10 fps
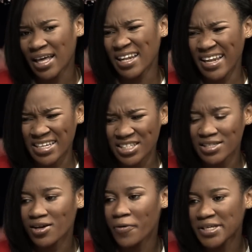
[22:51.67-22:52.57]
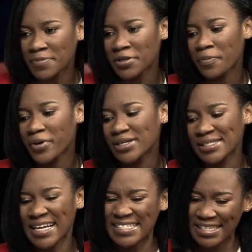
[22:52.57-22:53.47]
Like she's always been the person
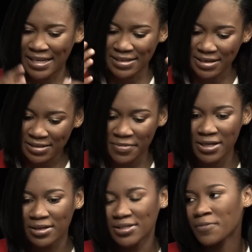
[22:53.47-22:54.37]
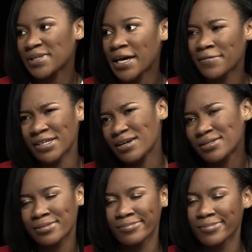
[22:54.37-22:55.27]
that centers me sometimes
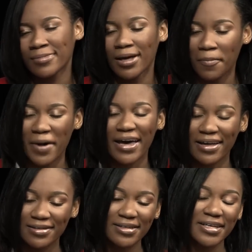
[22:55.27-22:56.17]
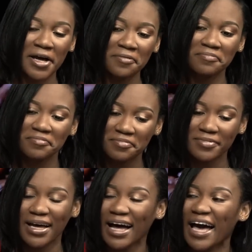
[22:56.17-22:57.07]
because my head
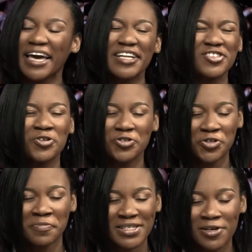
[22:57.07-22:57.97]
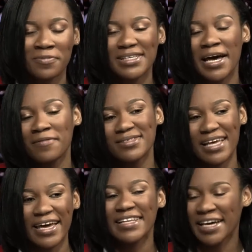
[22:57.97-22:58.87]
I get so dreamy sometimes.
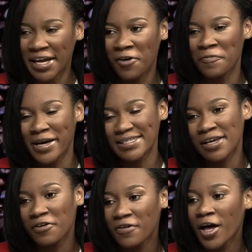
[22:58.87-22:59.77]
I get ahead of myself.